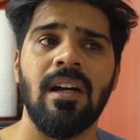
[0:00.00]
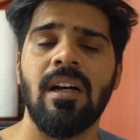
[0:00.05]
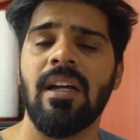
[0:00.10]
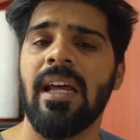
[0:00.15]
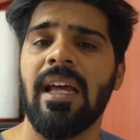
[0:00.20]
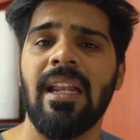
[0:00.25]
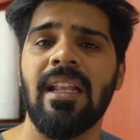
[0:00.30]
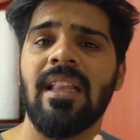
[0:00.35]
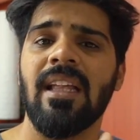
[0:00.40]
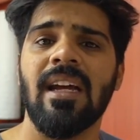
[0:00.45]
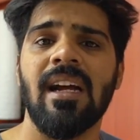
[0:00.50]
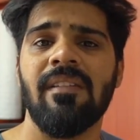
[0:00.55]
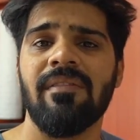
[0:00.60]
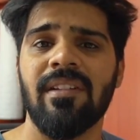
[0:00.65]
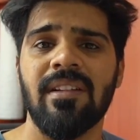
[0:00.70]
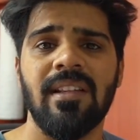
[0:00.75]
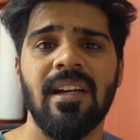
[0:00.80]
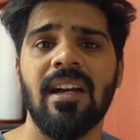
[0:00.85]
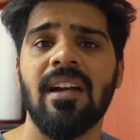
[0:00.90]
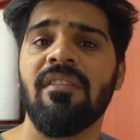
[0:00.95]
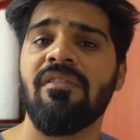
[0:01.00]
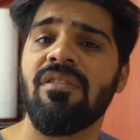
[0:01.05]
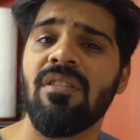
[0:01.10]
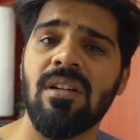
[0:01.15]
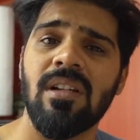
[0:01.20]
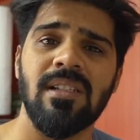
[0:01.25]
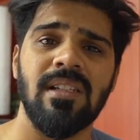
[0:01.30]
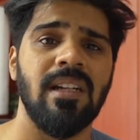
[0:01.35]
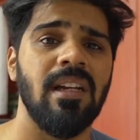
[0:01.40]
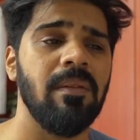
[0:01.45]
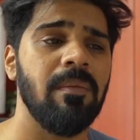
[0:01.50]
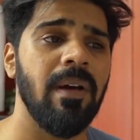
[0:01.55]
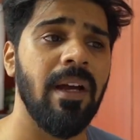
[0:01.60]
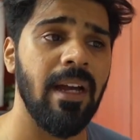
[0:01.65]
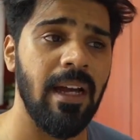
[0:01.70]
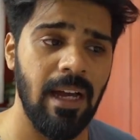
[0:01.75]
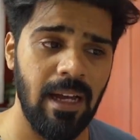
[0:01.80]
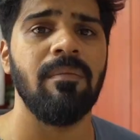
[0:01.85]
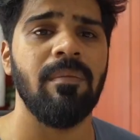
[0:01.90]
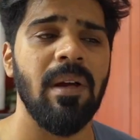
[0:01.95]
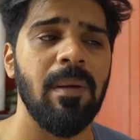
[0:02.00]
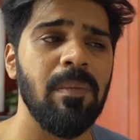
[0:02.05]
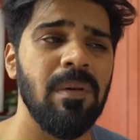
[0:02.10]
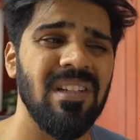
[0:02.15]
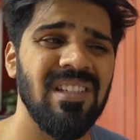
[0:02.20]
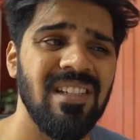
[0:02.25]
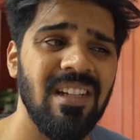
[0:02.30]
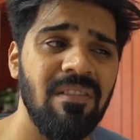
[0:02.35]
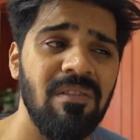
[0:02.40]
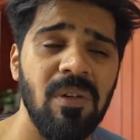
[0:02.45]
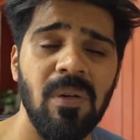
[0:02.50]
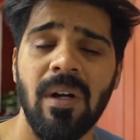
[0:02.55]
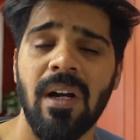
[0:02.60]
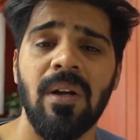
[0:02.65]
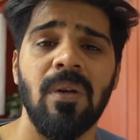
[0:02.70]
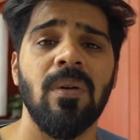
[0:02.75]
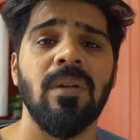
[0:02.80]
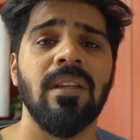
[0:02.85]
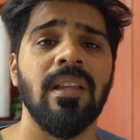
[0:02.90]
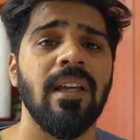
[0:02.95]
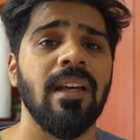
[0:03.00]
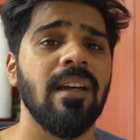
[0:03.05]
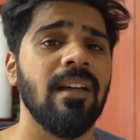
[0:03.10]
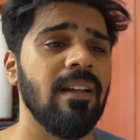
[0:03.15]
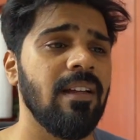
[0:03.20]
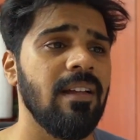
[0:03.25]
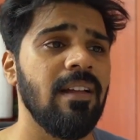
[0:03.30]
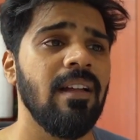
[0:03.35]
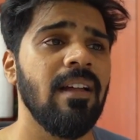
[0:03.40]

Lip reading: Anything after that for a city bike, my personal view, I don't think